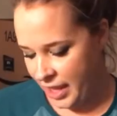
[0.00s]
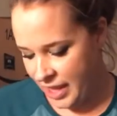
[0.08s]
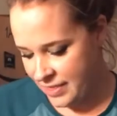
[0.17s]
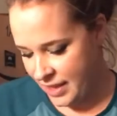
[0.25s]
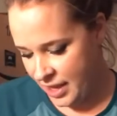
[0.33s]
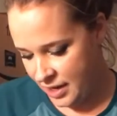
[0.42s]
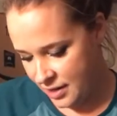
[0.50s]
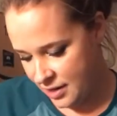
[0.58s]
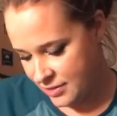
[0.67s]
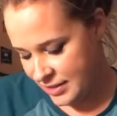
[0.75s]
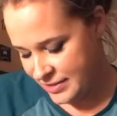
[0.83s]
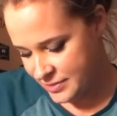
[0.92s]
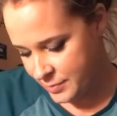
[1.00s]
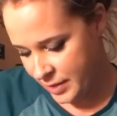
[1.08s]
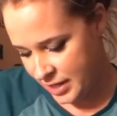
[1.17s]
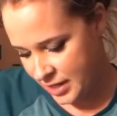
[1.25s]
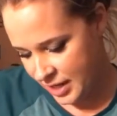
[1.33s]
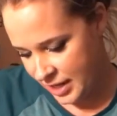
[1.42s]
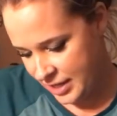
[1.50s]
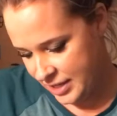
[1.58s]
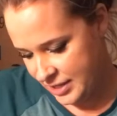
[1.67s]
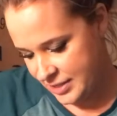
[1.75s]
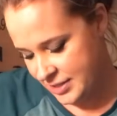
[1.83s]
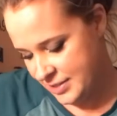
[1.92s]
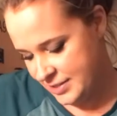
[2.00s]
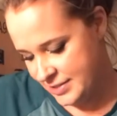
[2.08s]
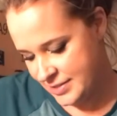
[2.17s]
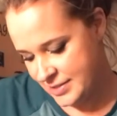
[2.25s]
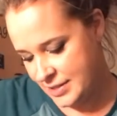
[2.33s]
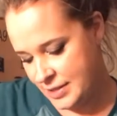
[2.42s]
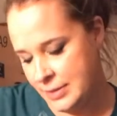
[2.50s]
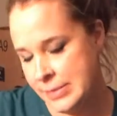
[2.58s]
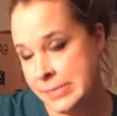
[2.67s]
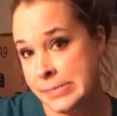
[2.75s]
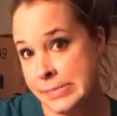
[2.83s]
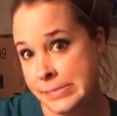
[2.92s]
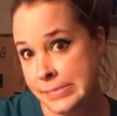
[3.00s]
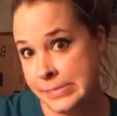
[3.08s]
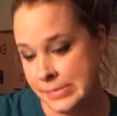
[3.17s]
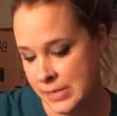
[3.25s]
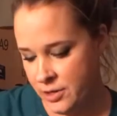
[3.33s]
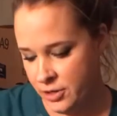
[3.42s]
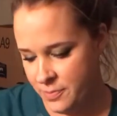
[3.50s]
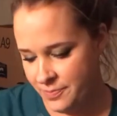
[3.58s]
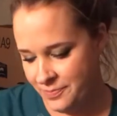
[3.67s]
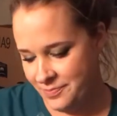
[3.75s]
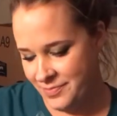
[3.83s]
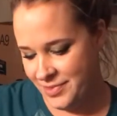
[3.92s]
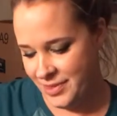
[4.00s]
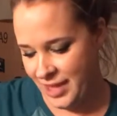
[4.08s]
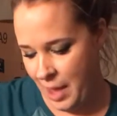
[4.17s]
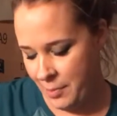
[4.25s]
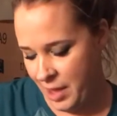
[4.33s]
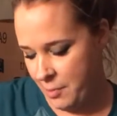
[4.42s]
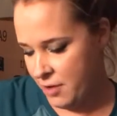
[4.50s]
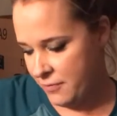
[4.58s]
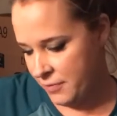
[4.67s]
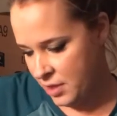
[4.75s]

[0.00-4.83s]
And then this one is, oop, cap came off.